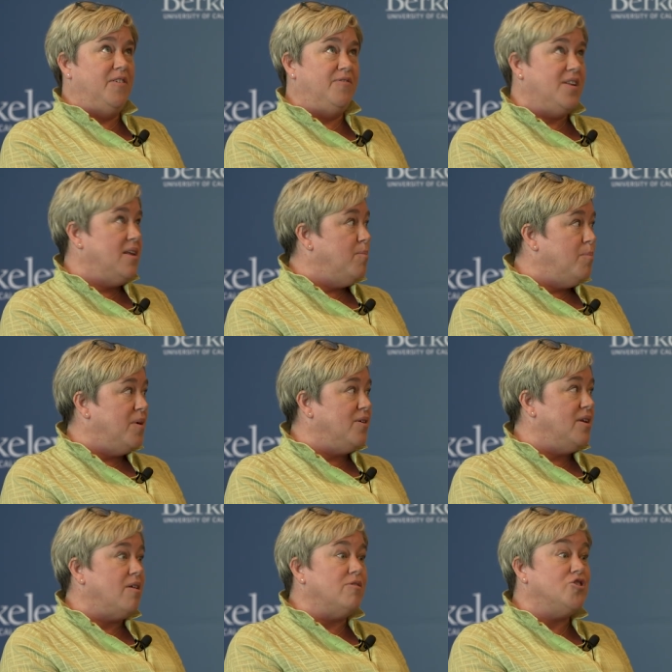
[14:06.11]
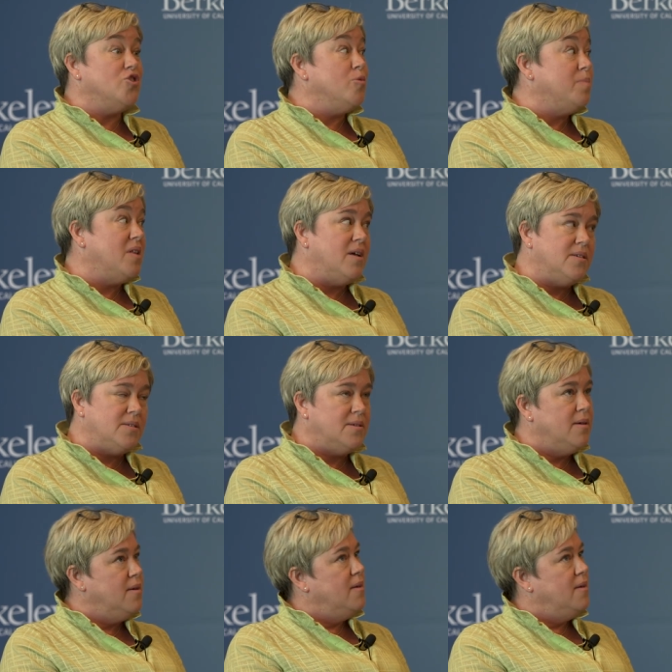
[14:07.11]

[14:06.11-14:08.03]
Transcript: $15 billion surplus.